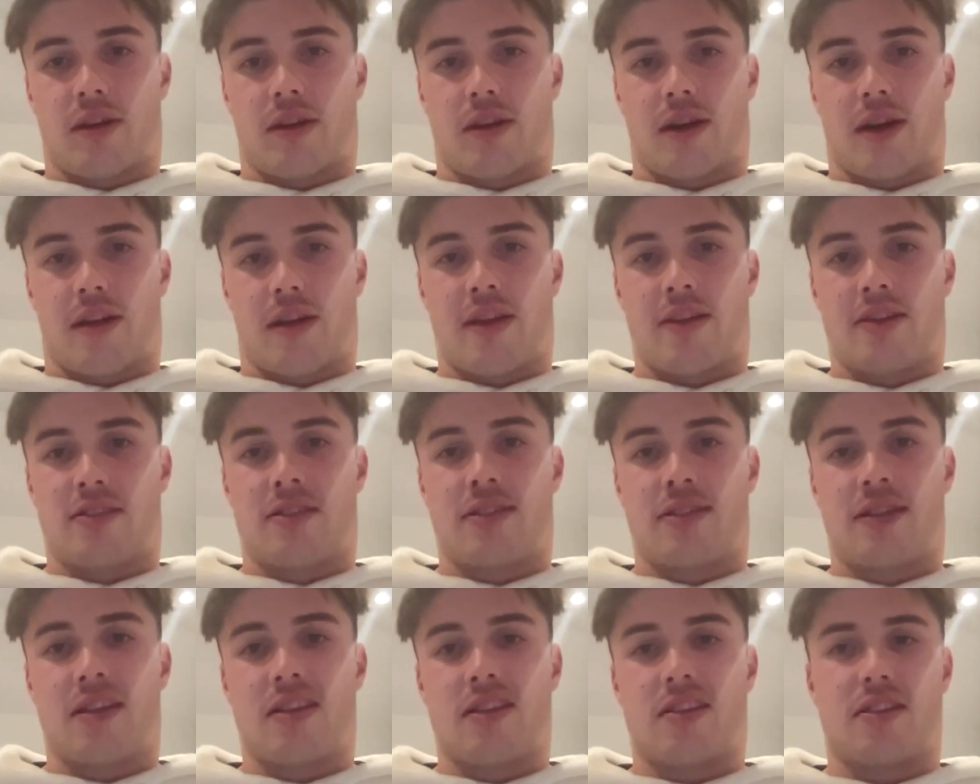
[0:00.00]
and then
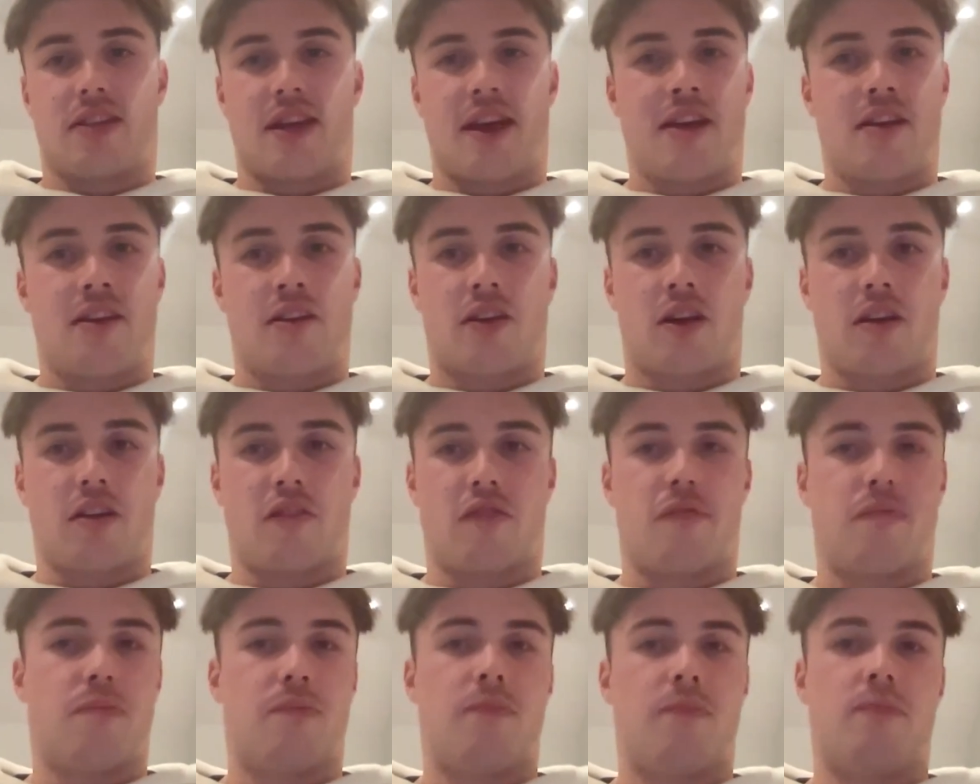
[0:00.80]
since then, kind
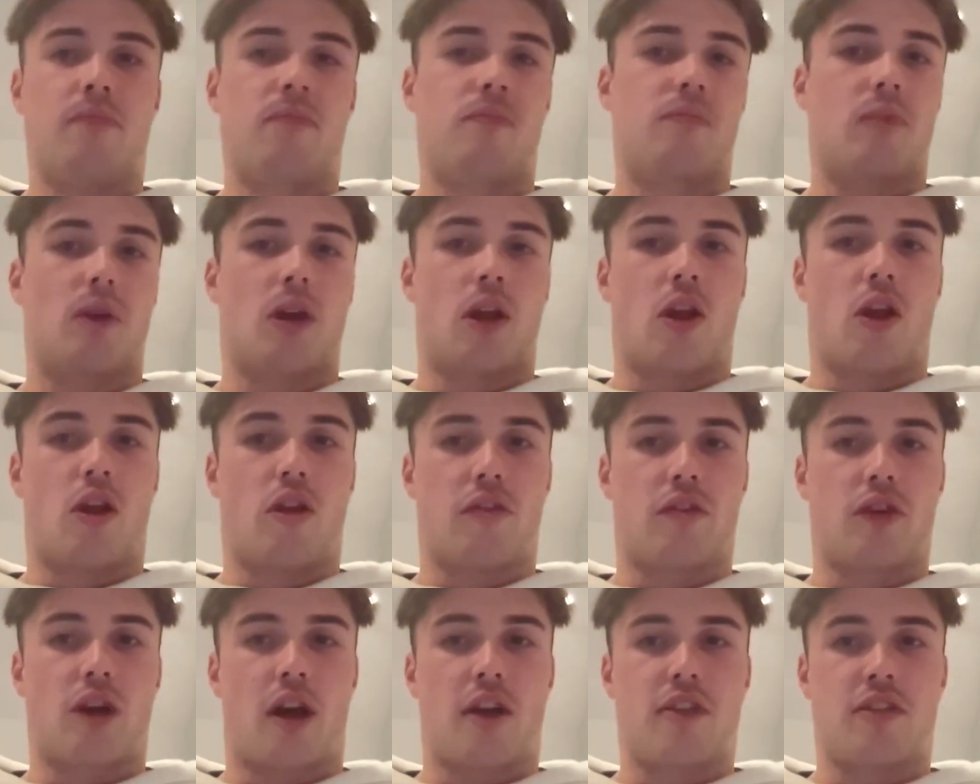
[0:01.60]
of a lot
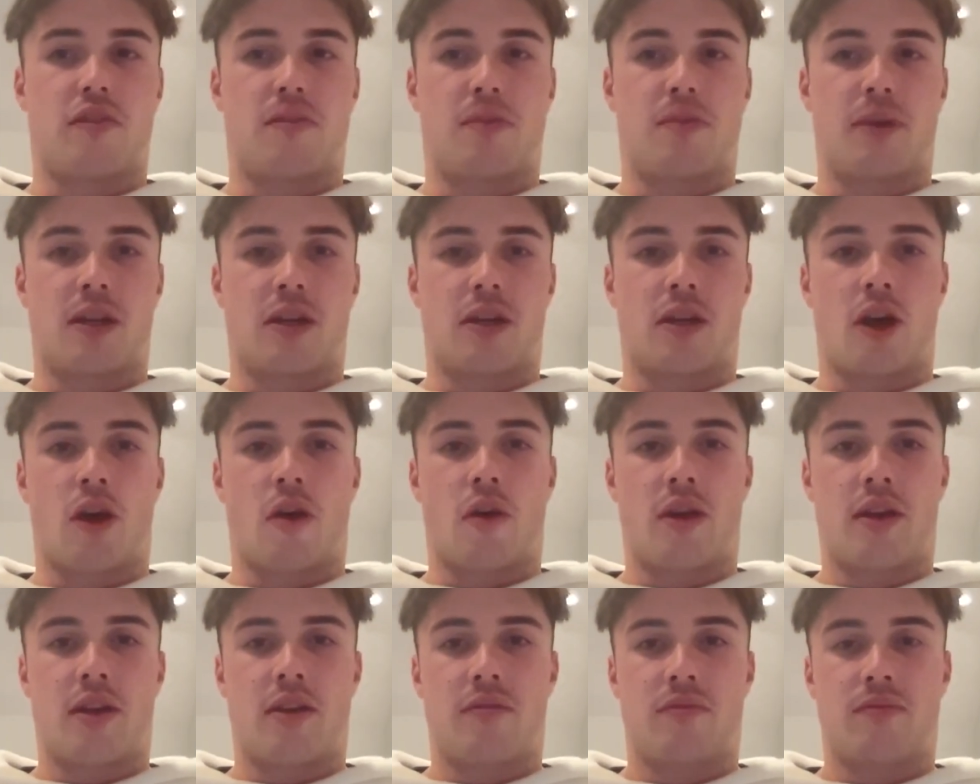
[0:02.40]
of guys have been
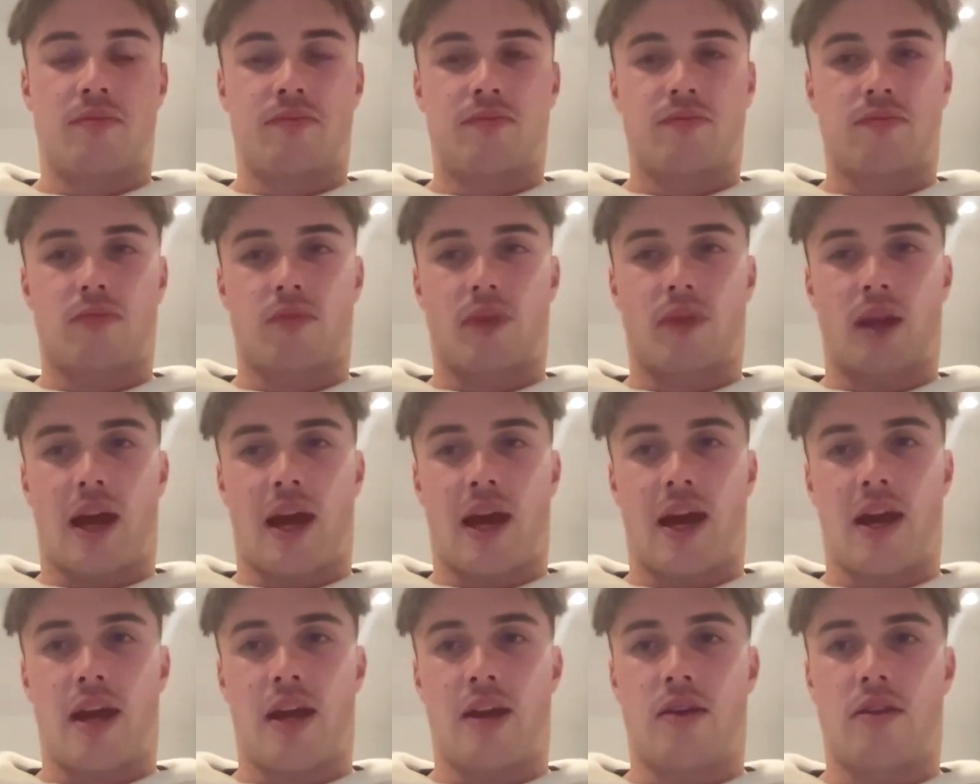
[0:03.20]
going,
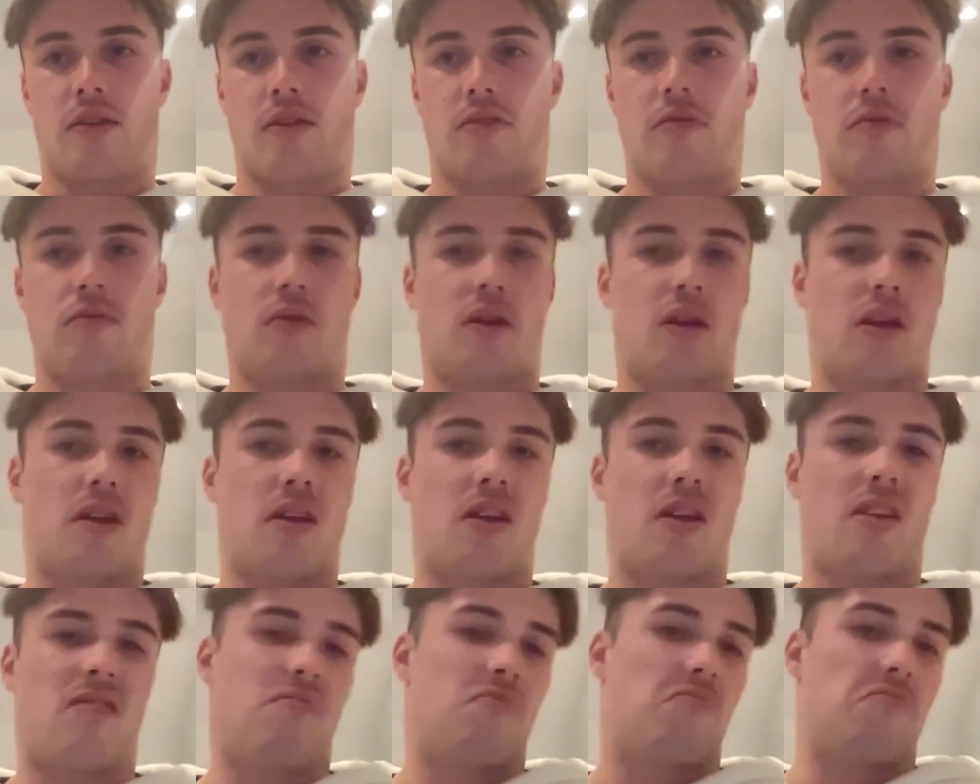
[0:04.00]
and
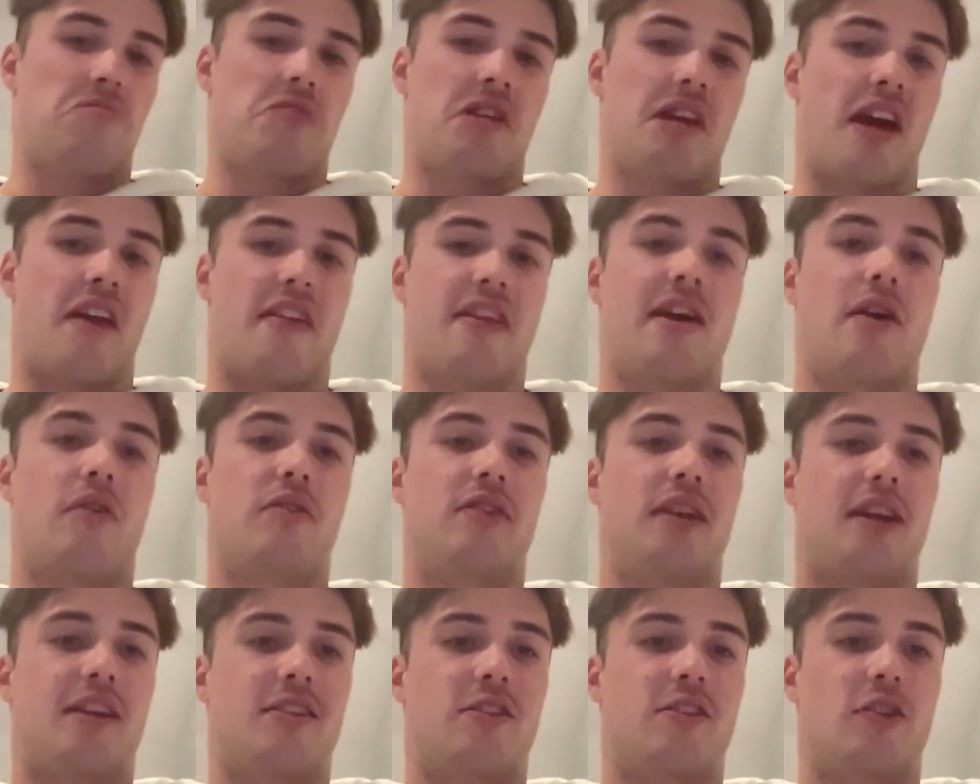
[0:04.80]
yeah, the
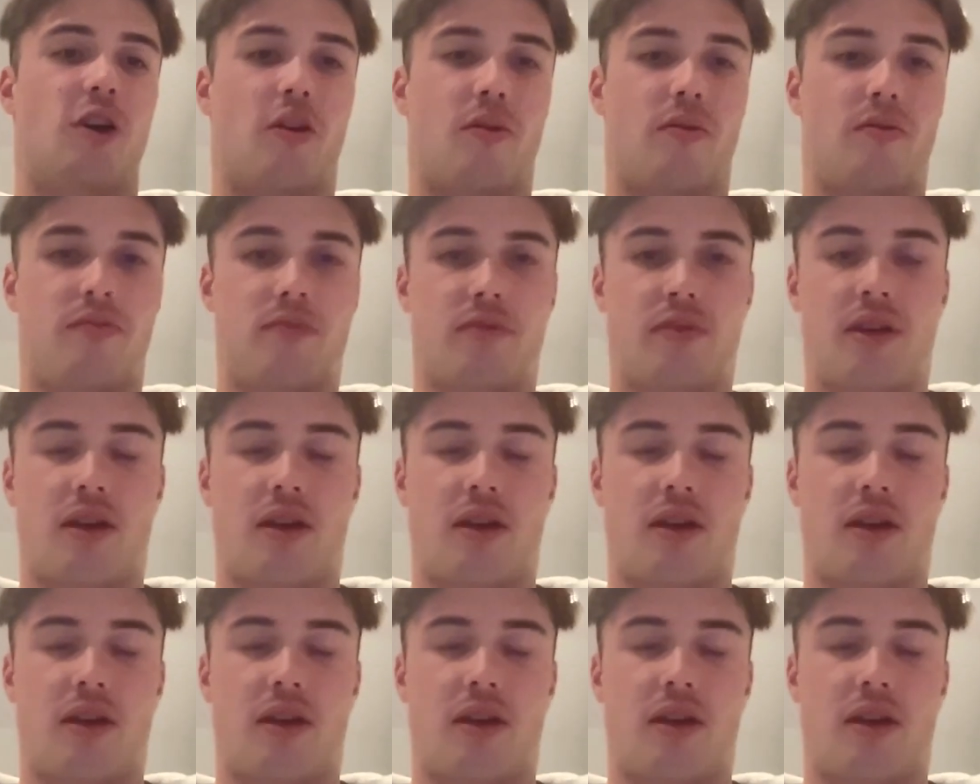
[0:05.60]
LTA is not.